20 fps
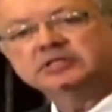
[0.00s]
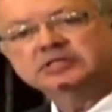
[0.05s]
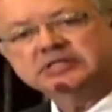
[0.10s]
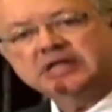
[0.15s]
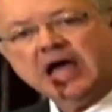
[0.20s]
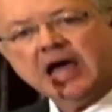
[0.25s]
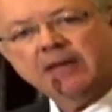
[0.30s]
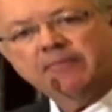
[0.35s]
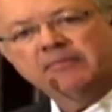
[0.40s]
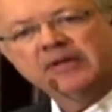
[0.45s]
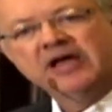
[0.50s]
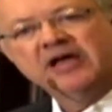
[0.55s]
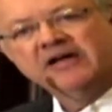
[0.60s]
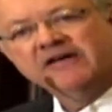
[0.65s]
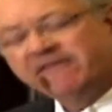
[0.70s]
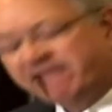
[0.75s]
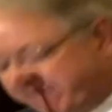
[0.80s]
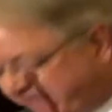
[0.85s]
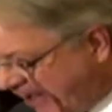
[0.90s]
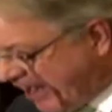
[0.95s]

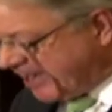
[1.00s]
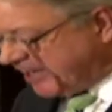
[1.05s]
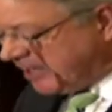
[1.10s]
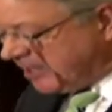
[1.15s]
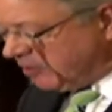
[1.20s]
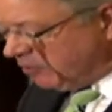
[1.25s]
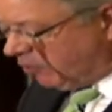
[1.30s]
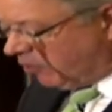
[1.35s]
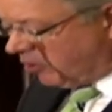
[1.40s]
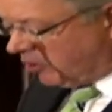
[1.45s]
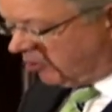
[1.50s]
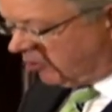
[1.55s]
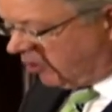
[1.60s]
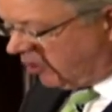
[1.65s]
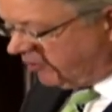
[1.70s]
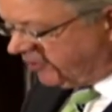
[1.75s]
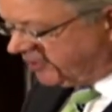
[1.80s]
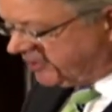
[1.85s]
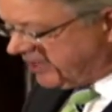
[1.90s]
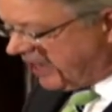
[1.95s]
stop fighting water
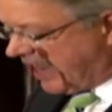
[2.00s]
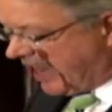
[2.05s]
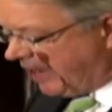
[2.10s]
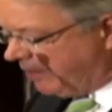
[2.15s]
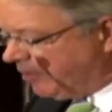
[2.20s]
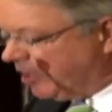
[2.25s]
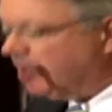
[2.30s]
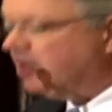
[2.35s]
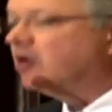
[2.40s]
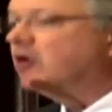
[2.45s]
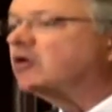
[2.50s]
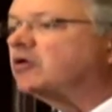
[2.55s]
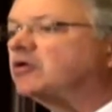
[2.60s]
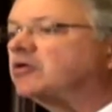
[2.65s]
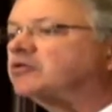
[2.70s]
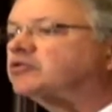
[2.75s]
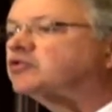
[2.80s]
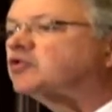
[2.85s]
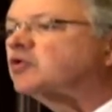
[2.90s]
all the time and learn to